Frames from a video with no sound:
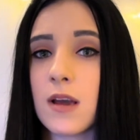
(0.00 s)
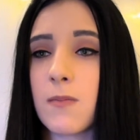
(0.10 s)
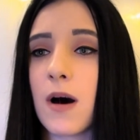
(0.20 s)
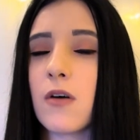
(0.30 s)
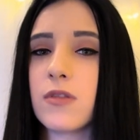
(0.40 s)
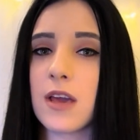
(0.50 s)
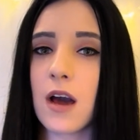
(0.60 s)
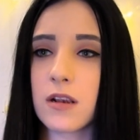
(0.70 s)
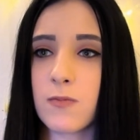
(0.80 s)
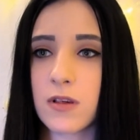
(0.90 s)
about the
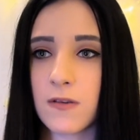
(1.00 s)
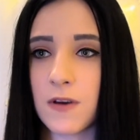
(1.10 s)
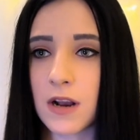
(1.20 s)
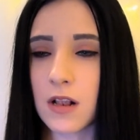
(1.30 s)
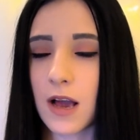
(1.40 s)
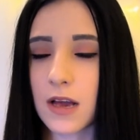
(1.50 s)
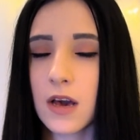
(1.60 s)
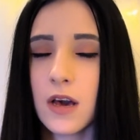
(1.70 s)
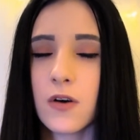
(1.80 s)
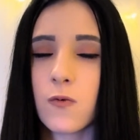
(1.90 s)
atmosphere. Like
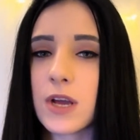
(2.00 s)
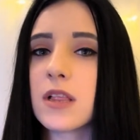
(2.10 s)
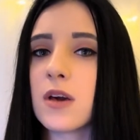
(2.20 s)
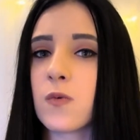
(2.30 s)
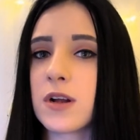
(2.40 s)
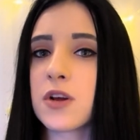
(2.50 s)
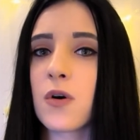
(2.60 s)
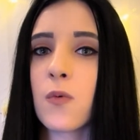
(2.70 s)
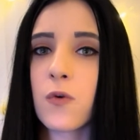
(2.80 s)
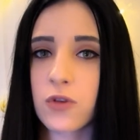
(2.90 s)
really, when you're
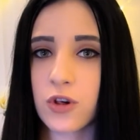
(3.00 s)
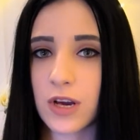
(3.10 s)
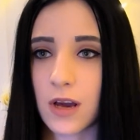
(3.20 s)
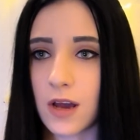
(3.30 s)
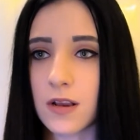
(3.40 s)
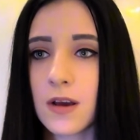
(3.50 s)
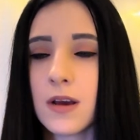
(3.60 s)
watching it,